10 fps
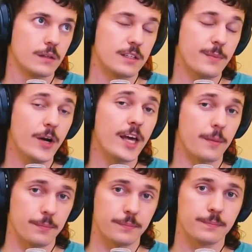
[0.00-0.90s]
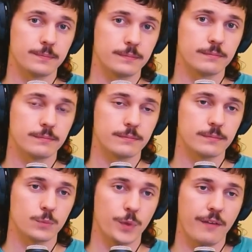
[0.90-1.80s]
about it.
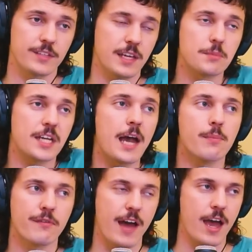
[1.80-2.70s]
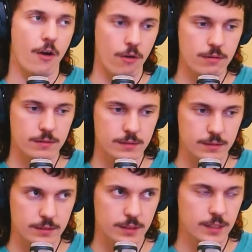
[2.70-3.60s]
We have the same type of hair.
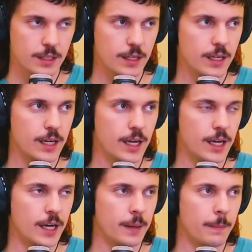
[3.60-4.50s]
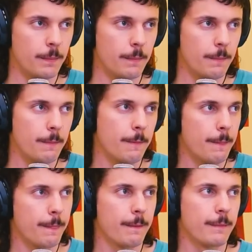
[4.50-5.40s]
But
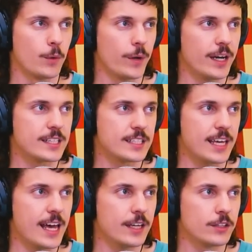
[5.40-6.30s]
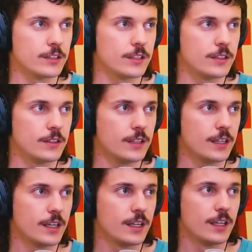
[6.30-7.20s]
we got a scandal, dude.
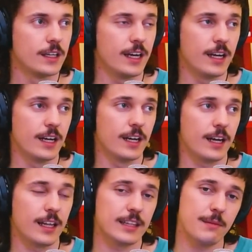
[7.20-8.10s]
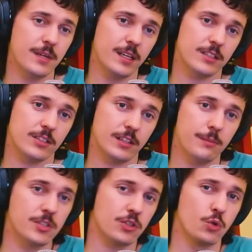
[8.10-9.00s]
Let me
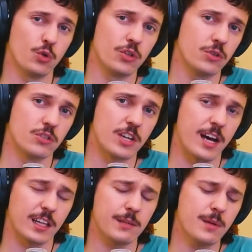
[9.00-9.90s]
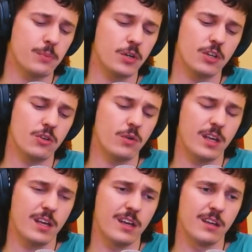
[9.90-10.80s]
school you, Jack. Let me put you
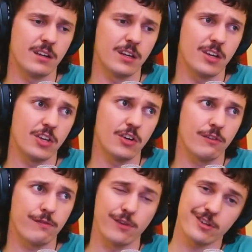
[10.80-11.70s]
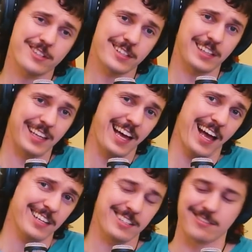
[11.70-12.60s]
in your first
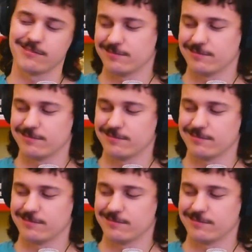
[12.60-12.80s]
class.